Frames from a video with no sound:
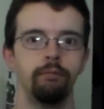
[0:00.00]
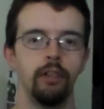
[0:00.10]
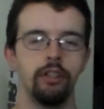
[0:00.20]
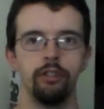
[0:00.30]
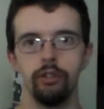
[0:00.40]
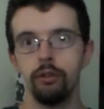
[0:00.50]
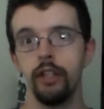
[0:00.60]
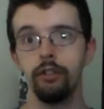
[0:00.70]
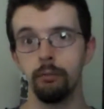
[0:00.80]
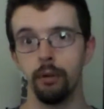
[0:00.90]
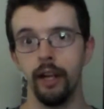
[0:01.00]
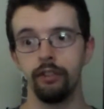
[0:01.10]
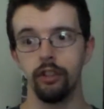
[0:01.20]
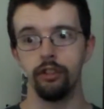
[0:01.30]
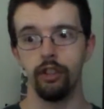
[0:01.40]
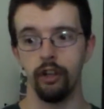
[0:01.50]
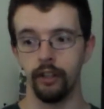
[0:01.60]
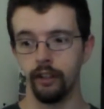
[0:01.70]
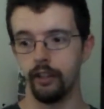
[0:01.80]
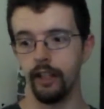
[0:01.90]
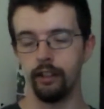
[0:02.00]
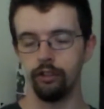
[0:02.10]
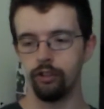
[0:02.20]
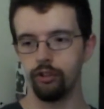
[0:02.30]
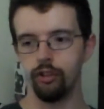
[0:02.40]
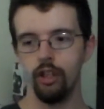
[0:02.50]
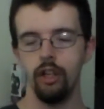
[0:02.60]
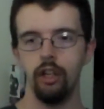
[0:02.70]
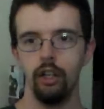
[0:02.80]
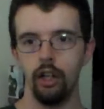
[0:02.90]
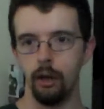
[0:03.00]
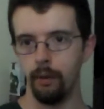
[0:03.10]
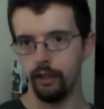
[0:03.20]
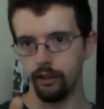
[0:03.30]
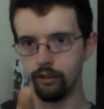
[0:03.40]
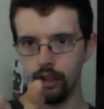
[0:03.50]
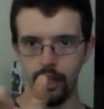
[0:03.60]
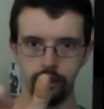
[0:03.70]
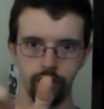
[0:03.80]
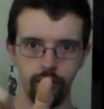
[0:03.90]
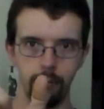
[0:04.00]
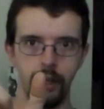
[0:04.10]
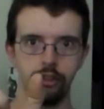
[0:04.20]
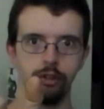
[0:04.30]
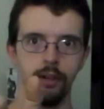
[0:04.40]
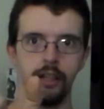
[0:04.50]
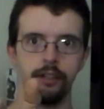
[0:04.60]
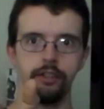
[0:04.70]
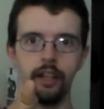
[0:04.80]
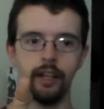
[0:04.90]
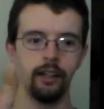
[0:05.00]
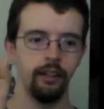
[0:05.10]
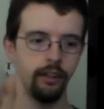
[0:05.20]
which is a decent price considering the things are about the size of a mozzarella stick,